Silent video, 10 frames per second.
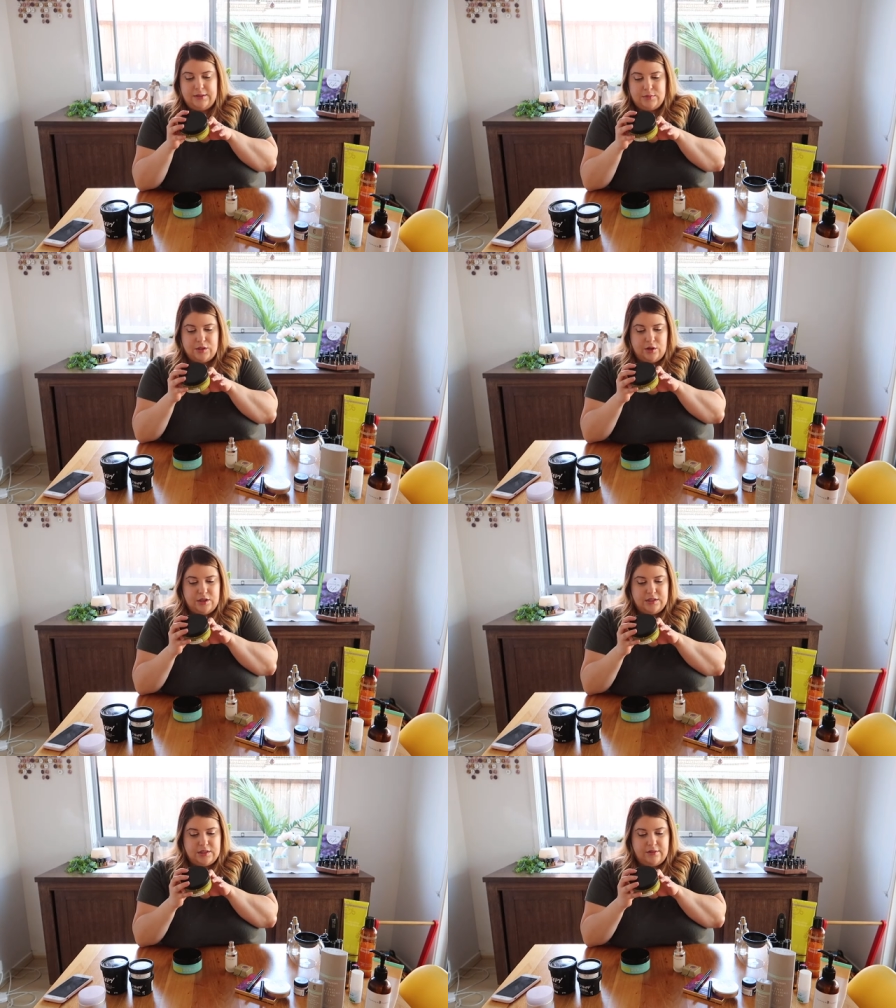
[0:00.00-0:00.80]
So
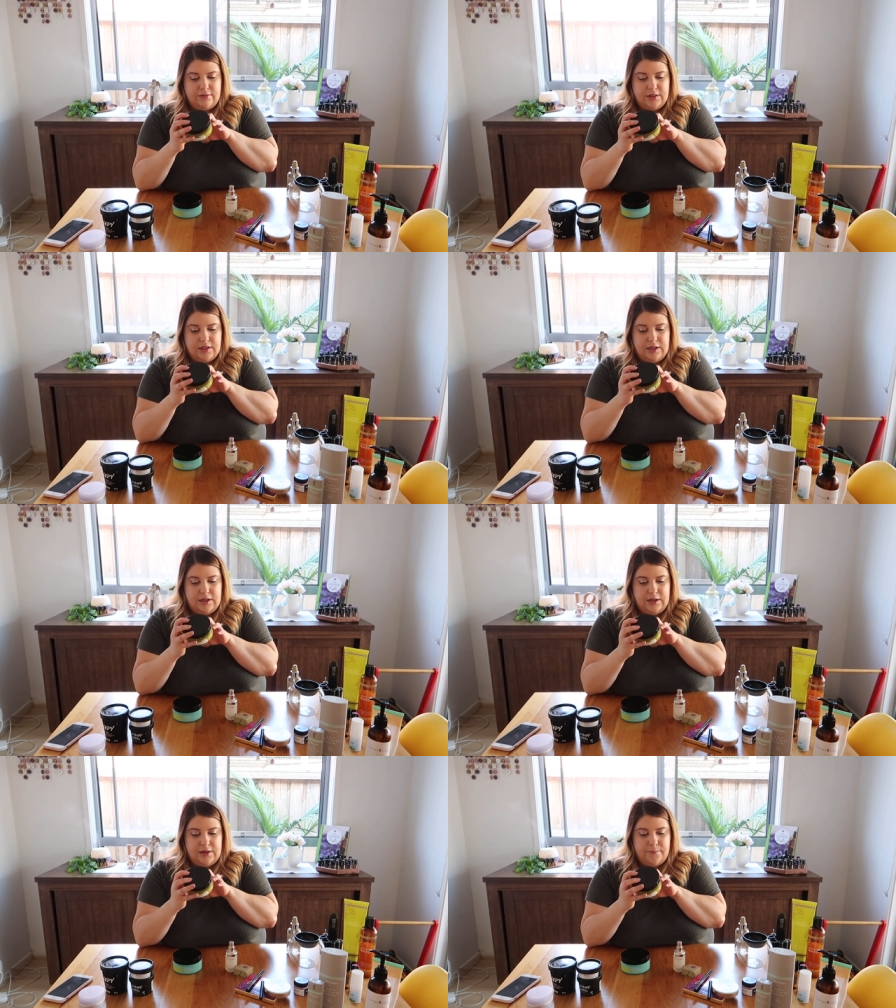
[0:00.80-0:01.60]
it's
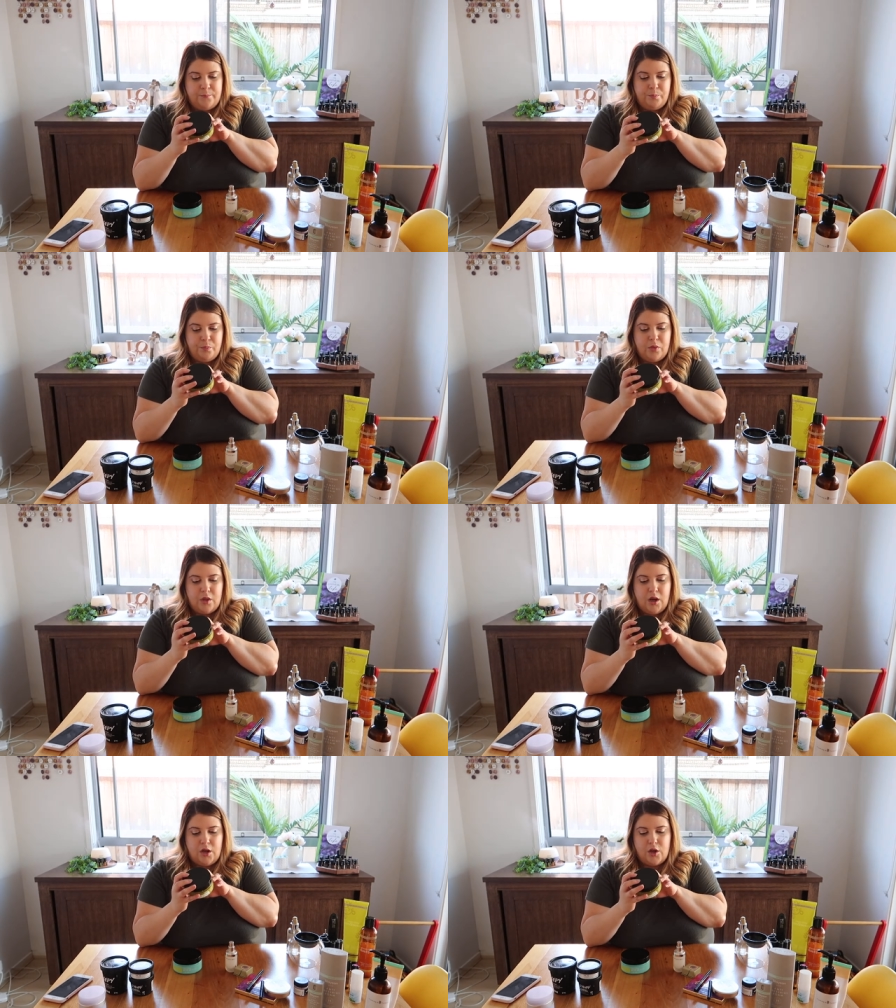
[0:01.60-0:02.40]
definitely
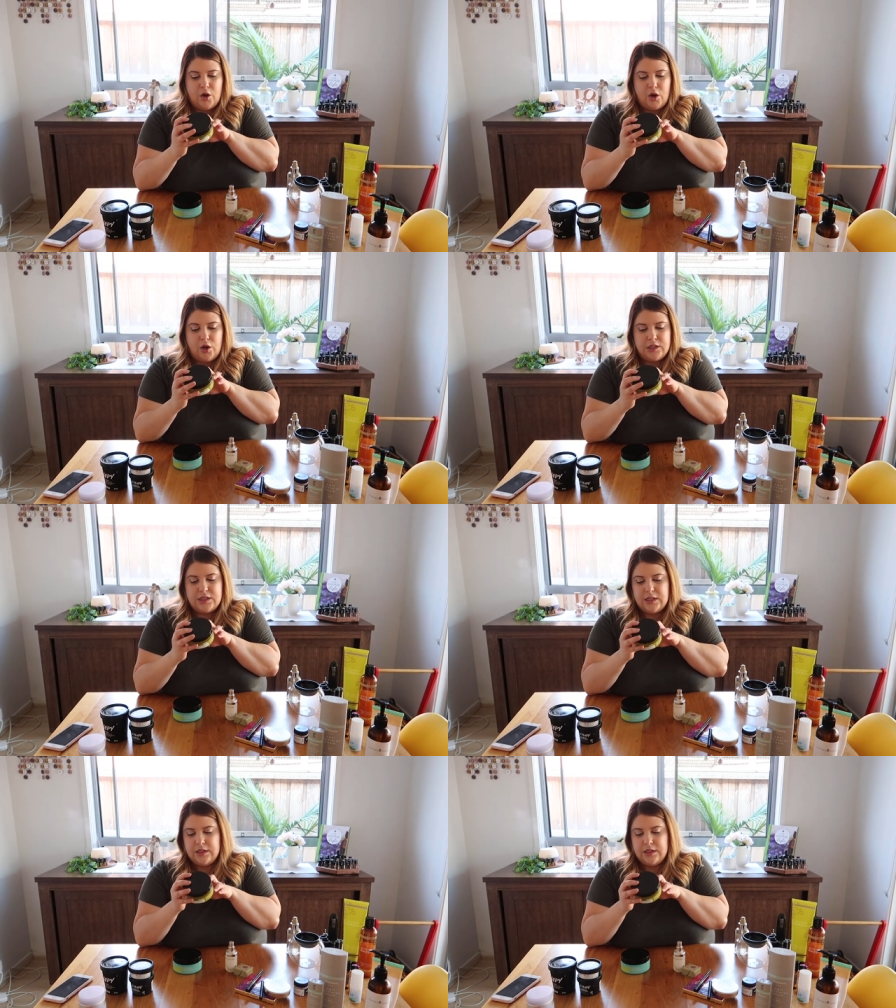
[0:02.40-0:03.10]
got,